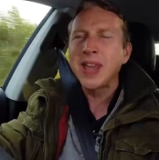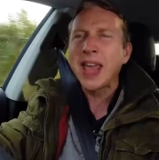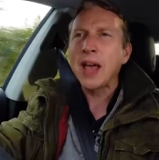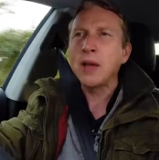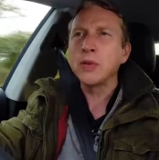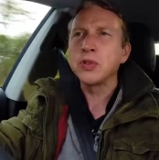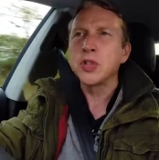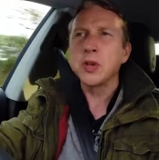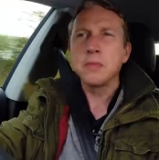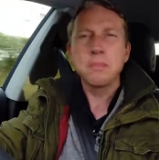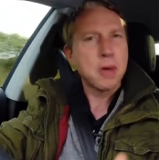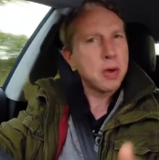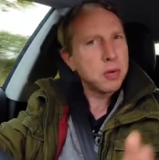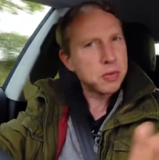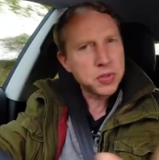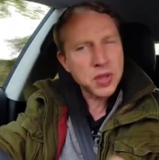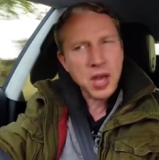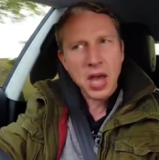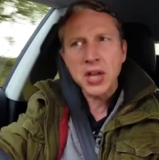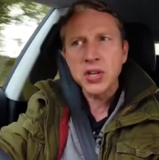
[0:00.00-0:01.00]
counter
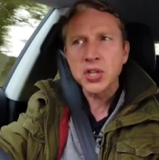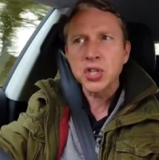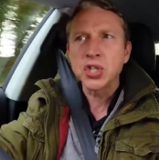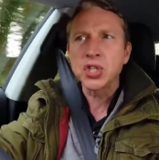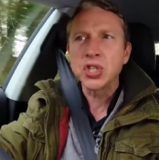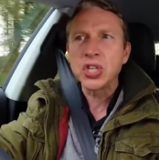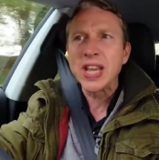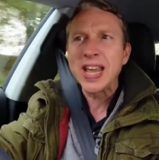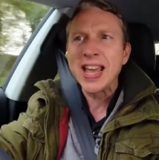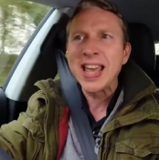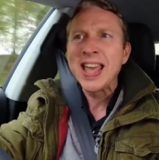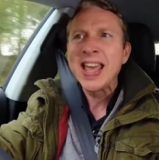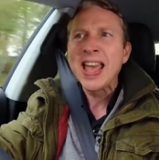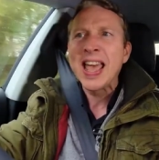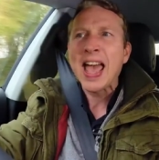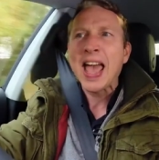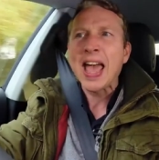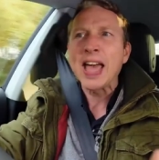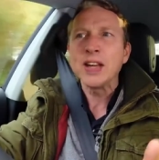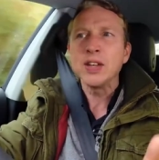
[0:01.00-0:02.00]
both understeer
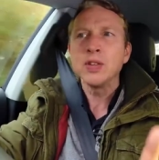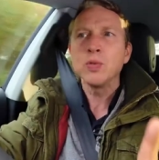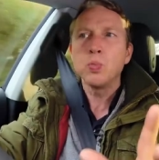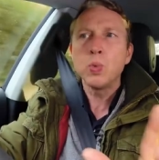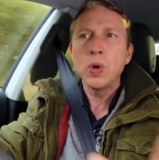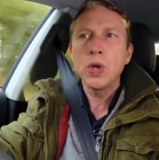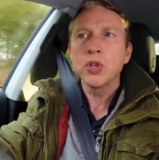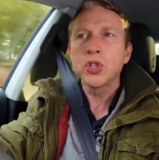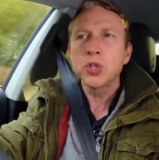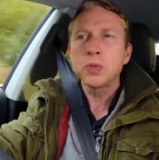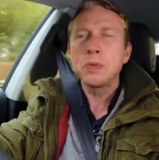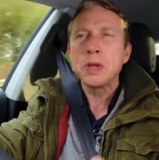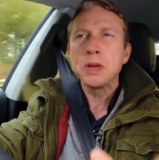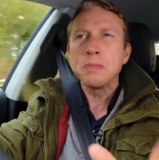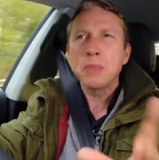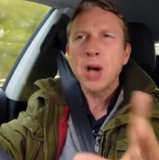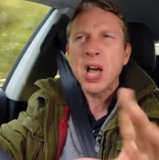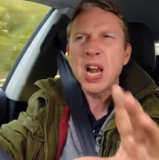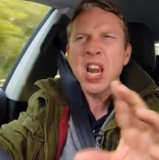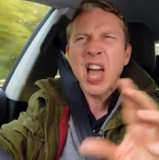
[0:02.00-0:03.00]
and wheel
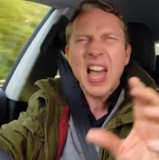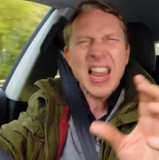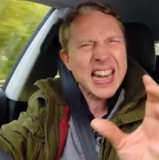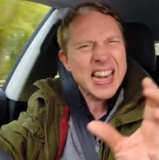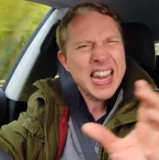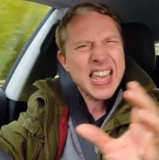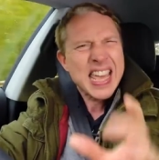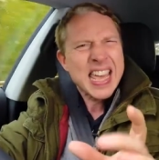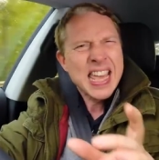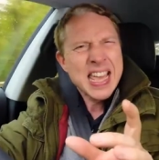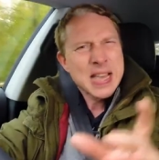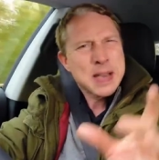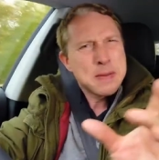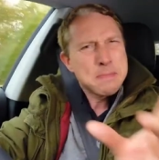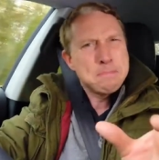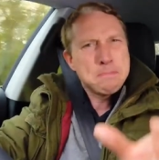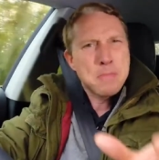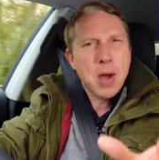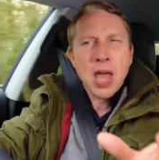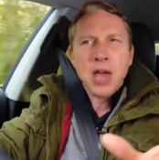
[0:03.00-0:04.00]
spin by lightly
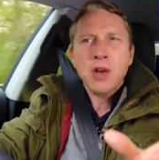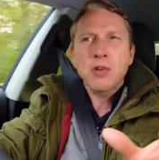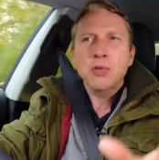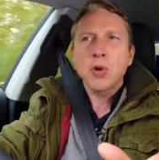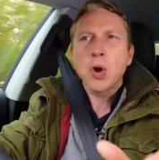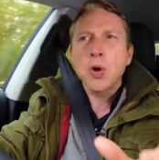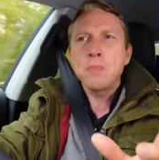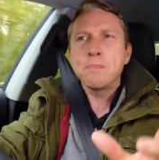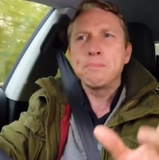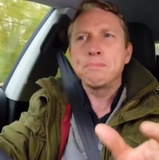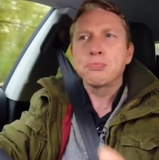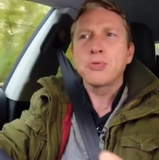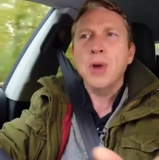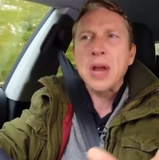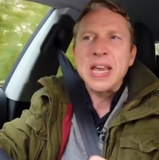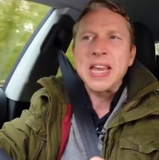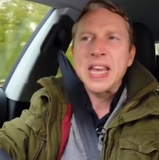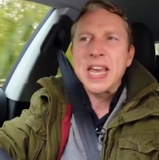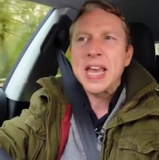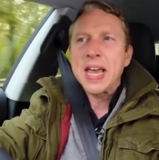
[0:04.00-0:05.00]
micro
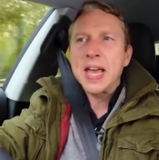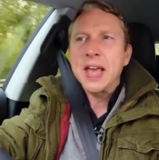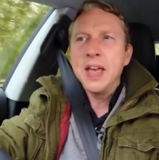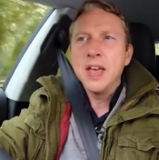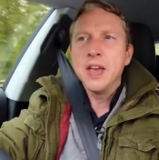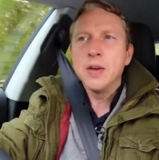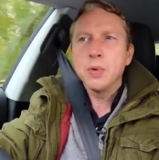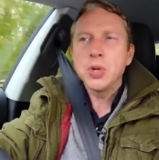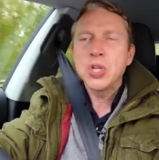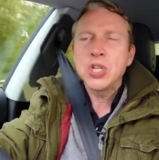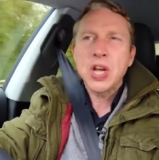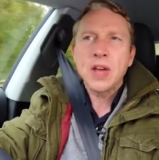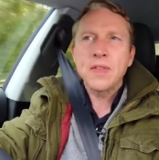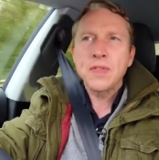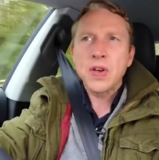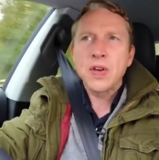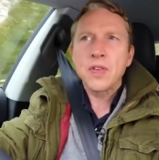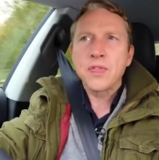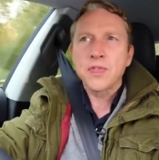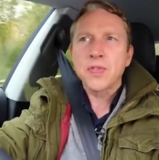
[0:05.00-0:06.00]
braking
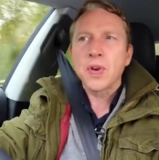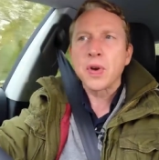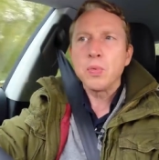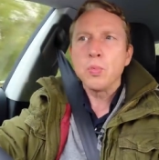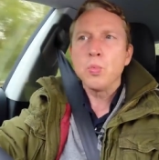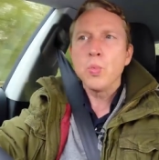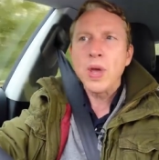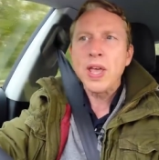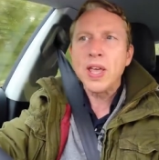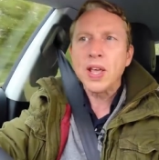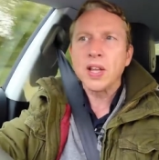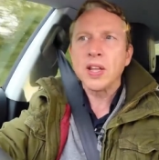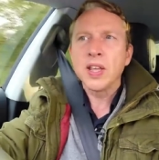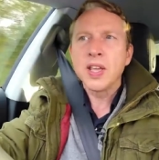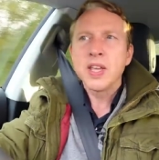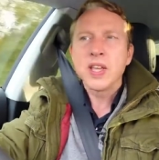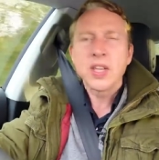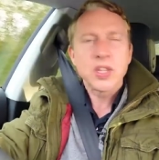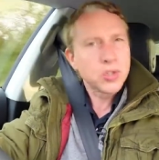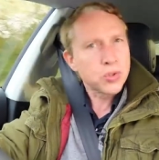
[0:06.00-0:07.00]
whichever front wheel
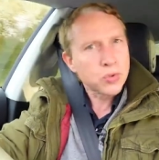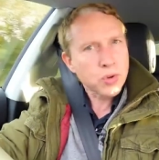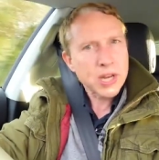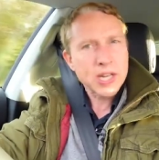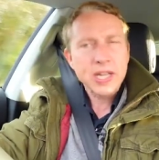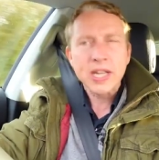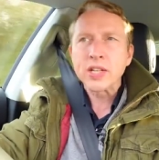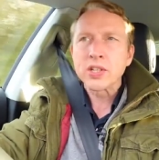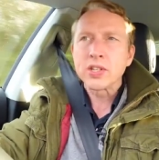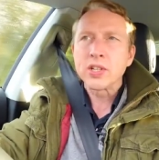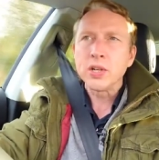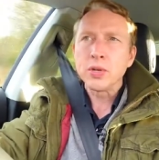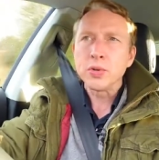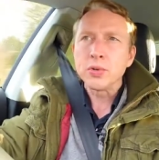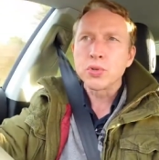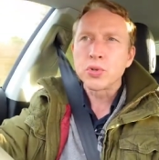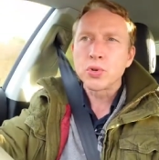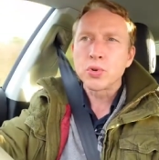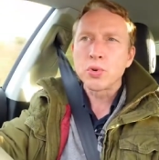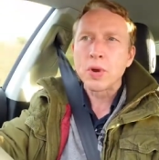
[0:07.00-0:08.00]
is threatening to
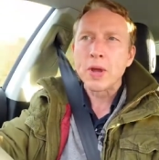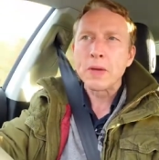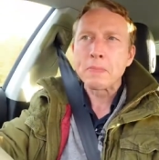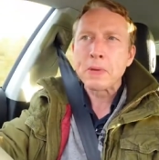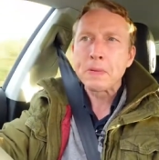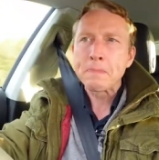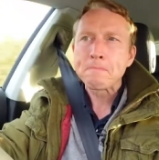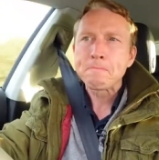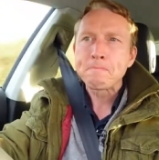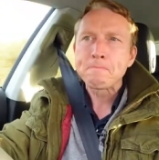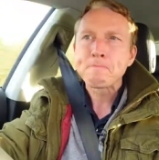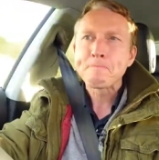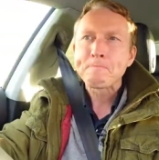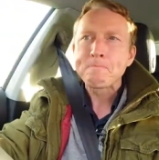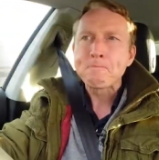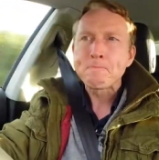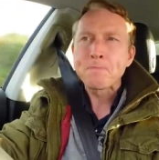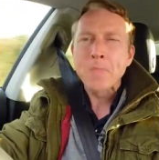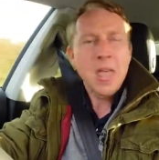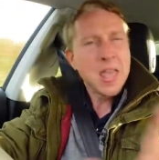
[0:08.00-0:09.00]
lose grip.
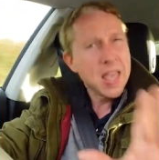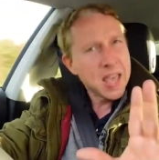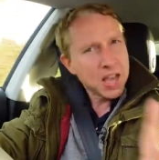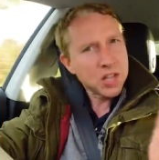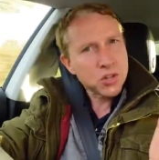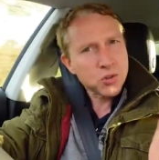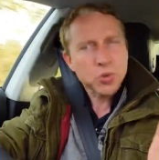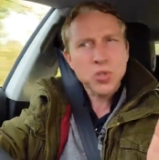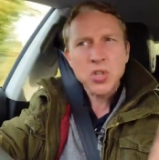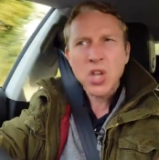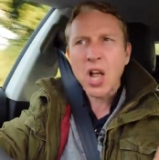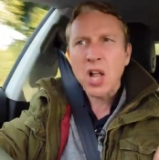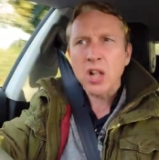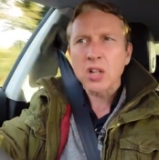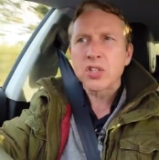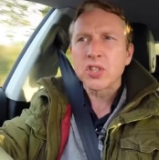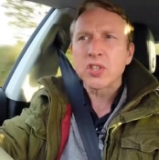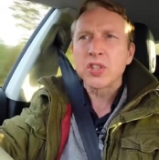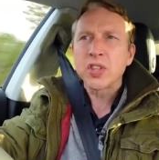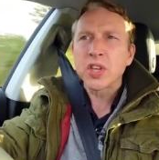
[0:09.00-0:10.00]
As a
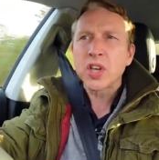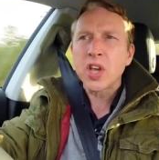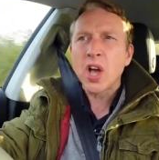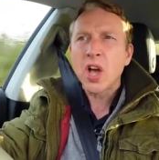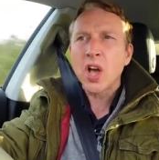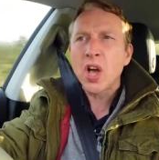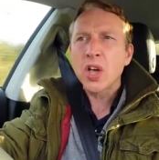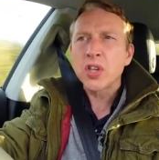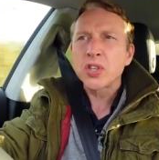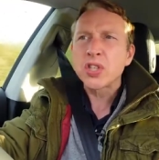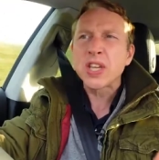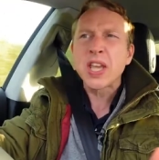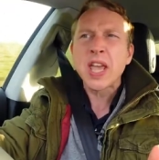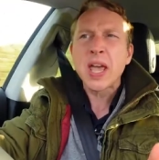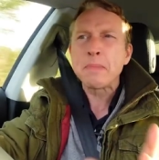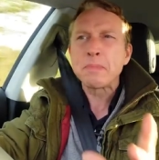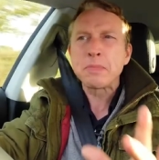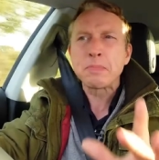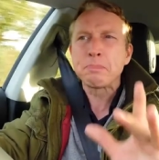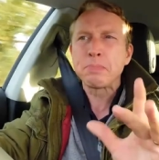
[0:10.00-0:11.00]
result, the cars
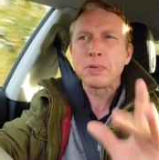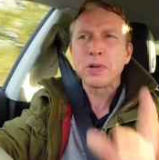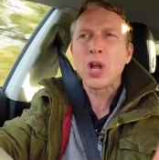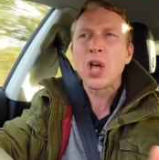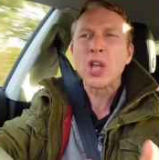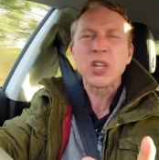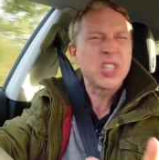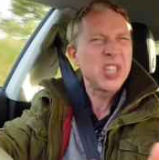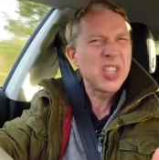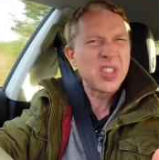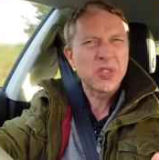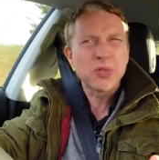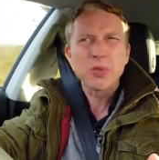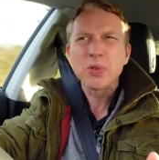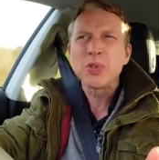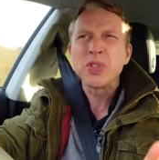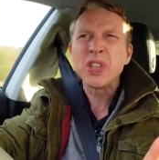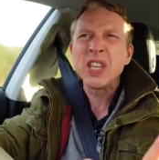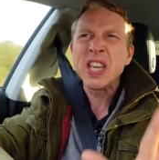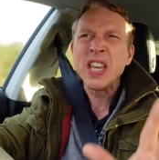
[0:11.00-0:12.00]
kept planted
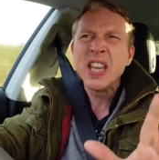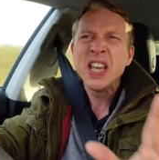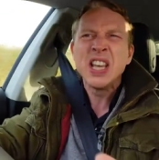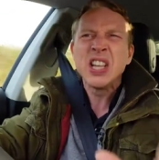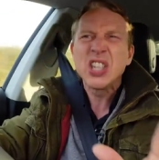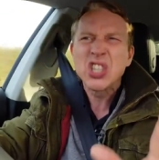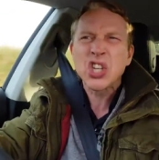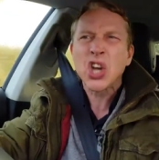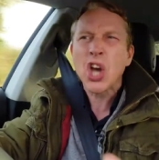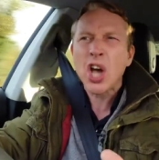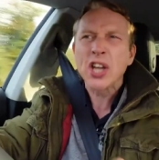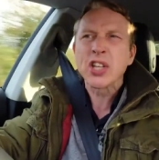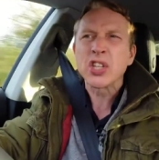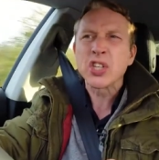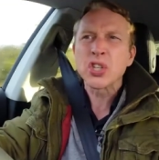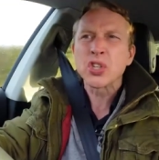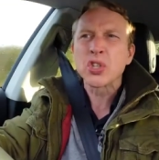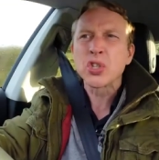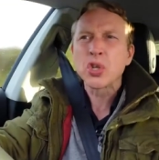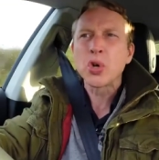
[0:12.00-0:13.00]
through the
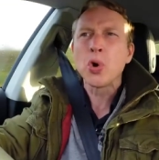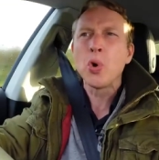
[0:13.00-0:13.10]
tightest